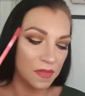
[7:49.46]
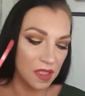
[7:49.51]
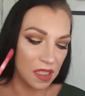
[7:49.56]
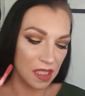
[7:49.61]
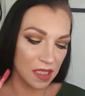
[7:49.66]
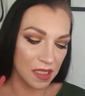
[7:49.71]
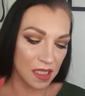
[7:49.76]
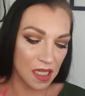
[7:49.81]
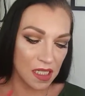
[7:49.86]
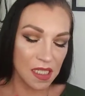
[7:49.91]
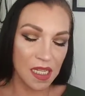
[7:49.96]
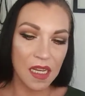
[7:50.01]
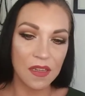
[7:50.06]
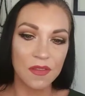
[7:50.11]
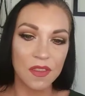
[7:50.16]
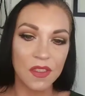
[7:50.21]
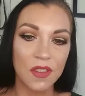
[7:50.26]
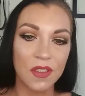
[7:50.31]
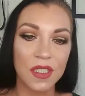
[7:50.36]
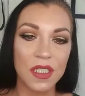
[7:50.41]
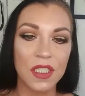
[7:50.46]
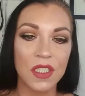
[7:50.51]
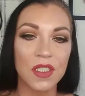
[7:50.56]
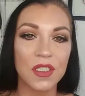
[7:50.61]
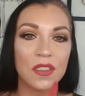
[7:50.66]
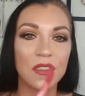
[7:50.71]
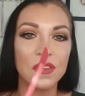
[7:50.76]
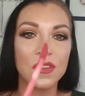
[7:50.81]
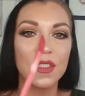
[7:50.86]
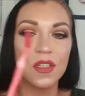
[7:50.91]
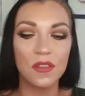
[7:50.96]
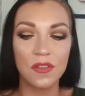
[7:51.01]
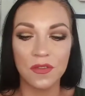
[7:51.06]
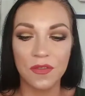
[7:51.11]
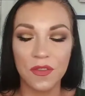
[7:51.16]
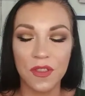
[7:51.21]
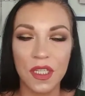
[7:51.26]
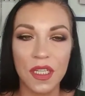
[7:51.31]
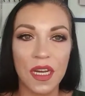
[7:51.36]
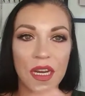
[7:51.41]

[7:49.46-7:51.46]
It does have a traditional doe foot